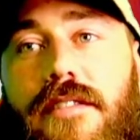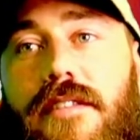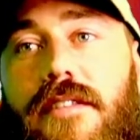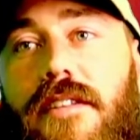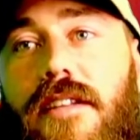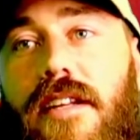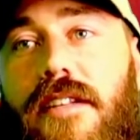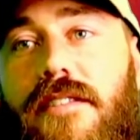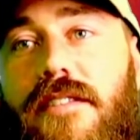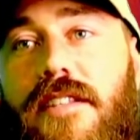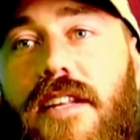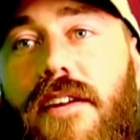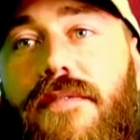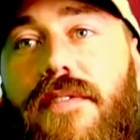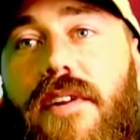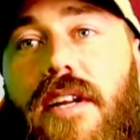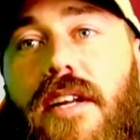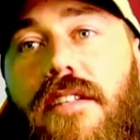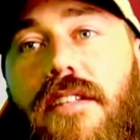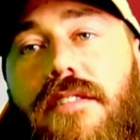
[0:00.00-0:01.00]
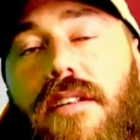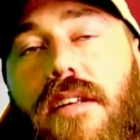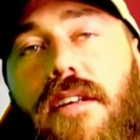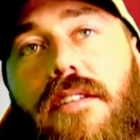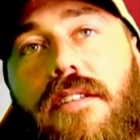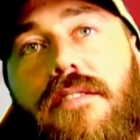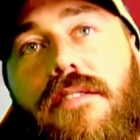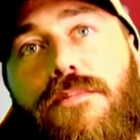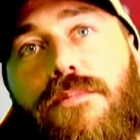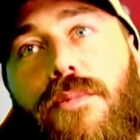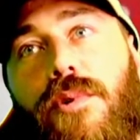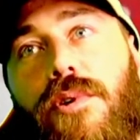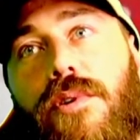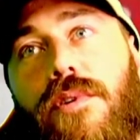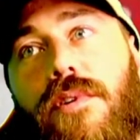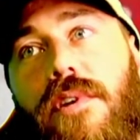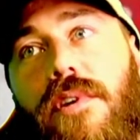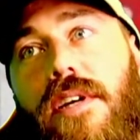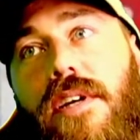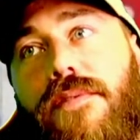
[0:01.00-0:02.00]
definite. It's
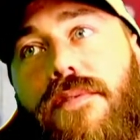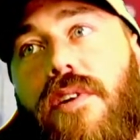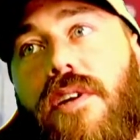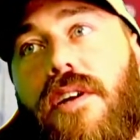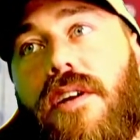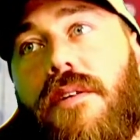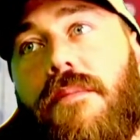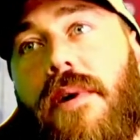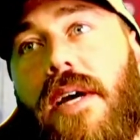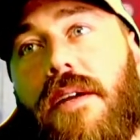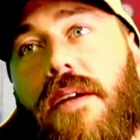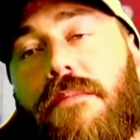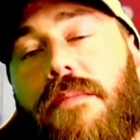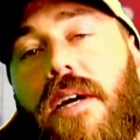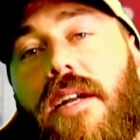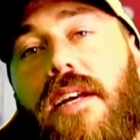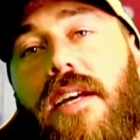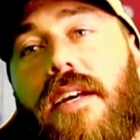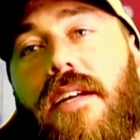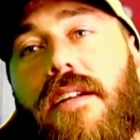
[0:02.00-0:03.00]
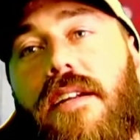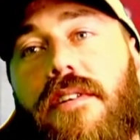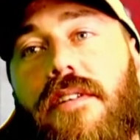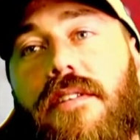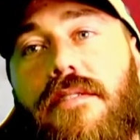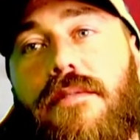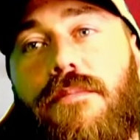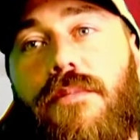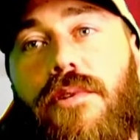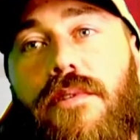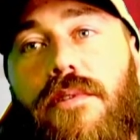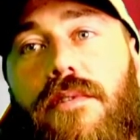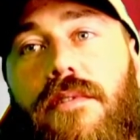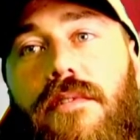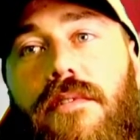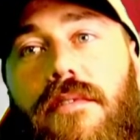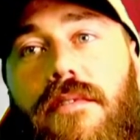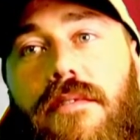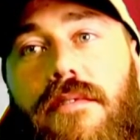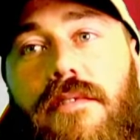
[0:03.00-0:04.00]
more if you're gonna make money out of it. It's more
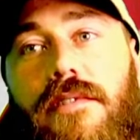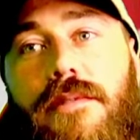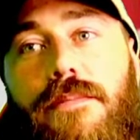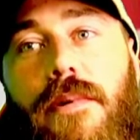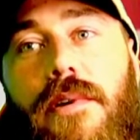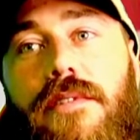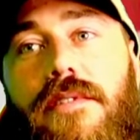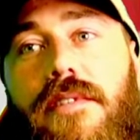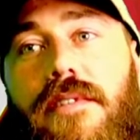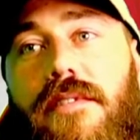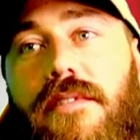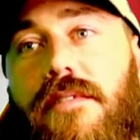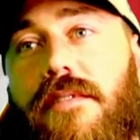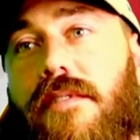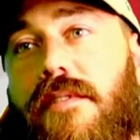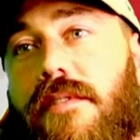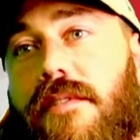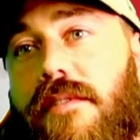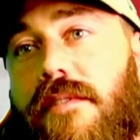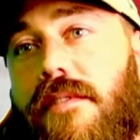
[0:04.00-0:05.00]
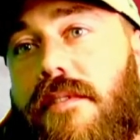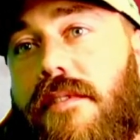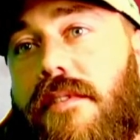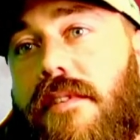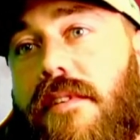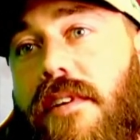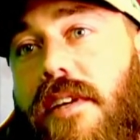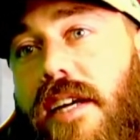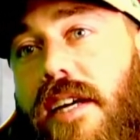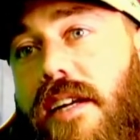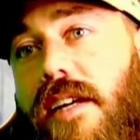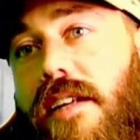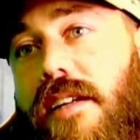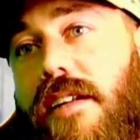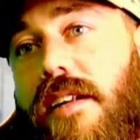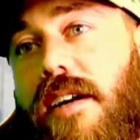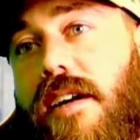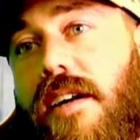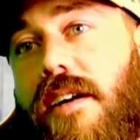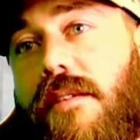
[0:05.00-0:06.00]
sponsors and
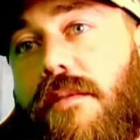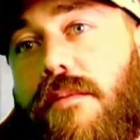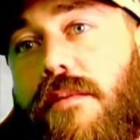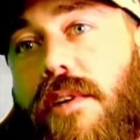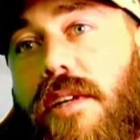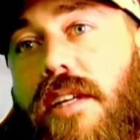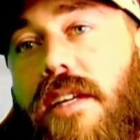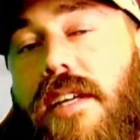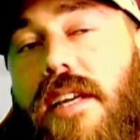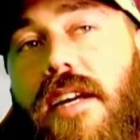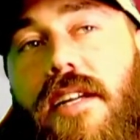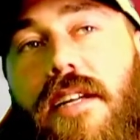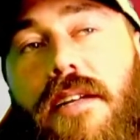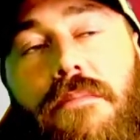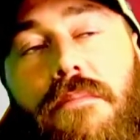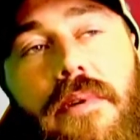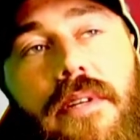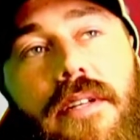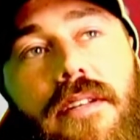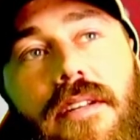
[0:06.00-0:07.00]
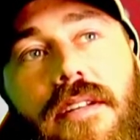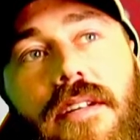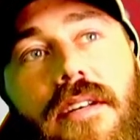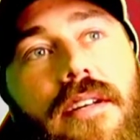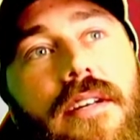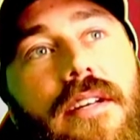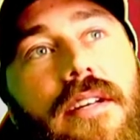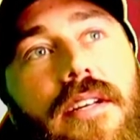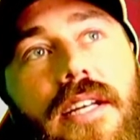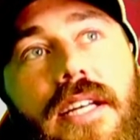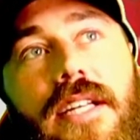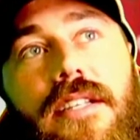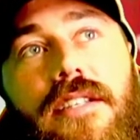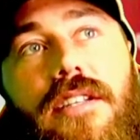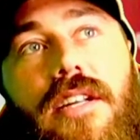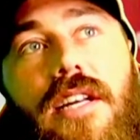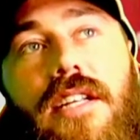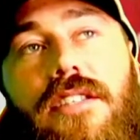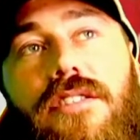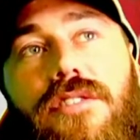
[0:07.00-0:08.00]
what you're getting. But
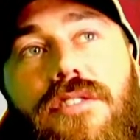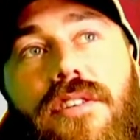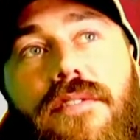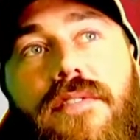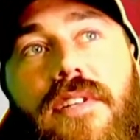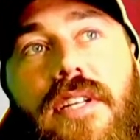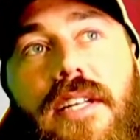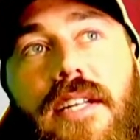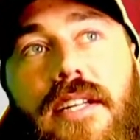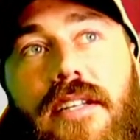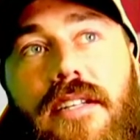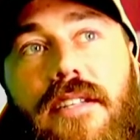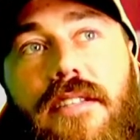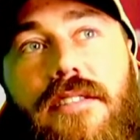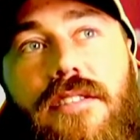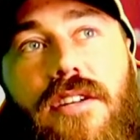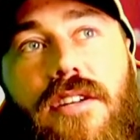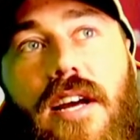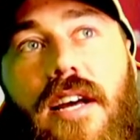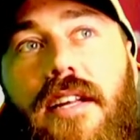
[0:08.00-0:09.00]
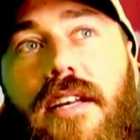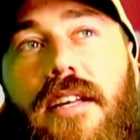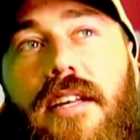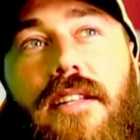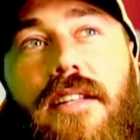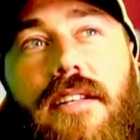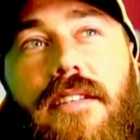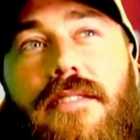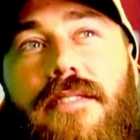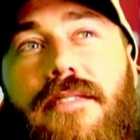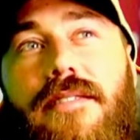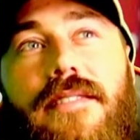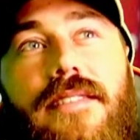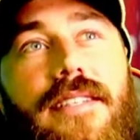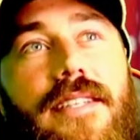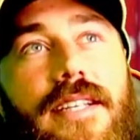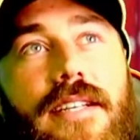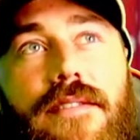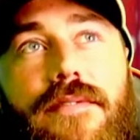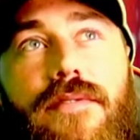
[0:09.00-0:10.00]
in drifting in Australia, there's
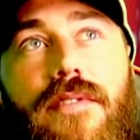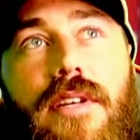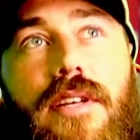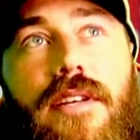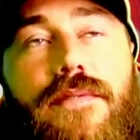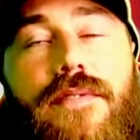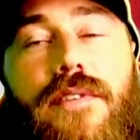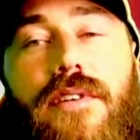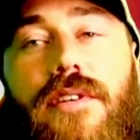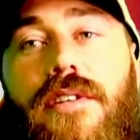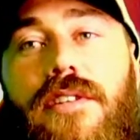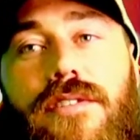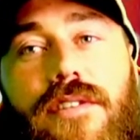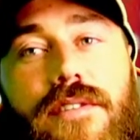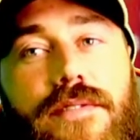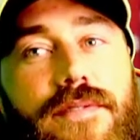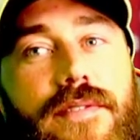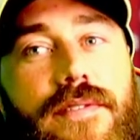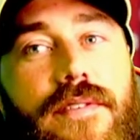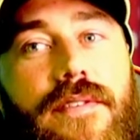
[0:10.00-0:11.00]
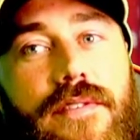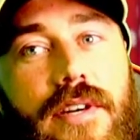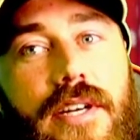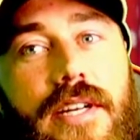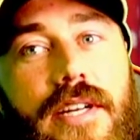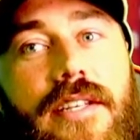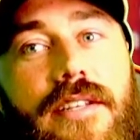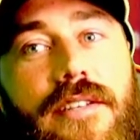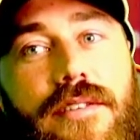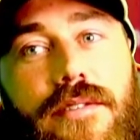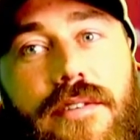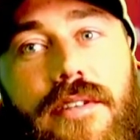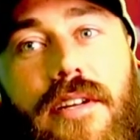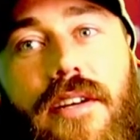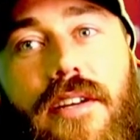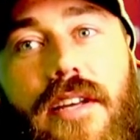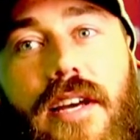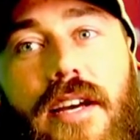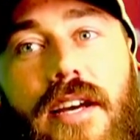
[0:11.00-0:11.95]
if you can drift for free, you're doing okay.